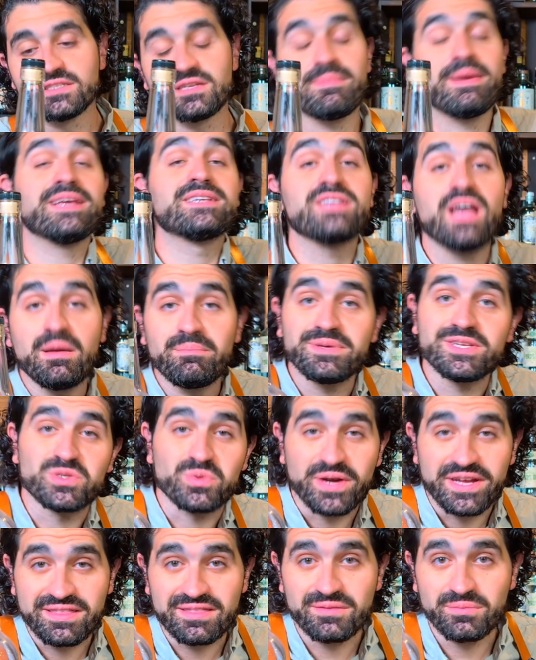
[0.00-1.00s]
to make zombies
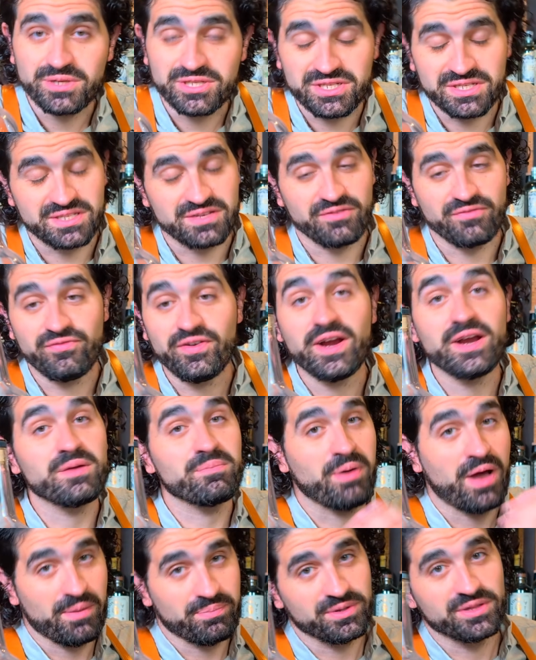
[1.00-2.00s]
with, which is a very
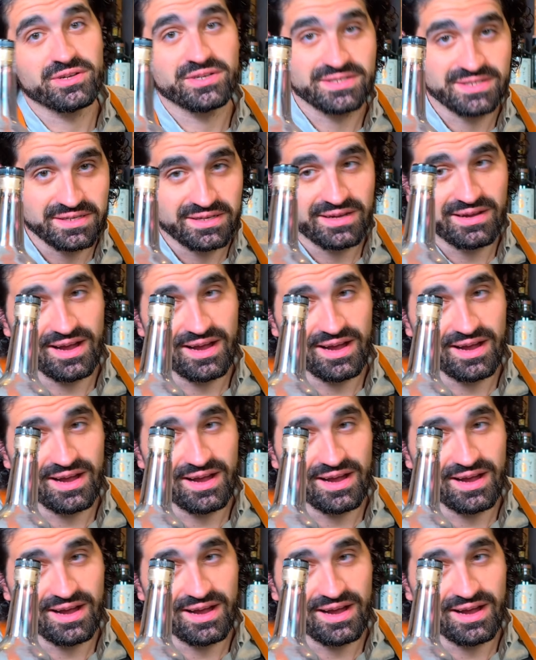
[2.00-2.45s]
popular tiki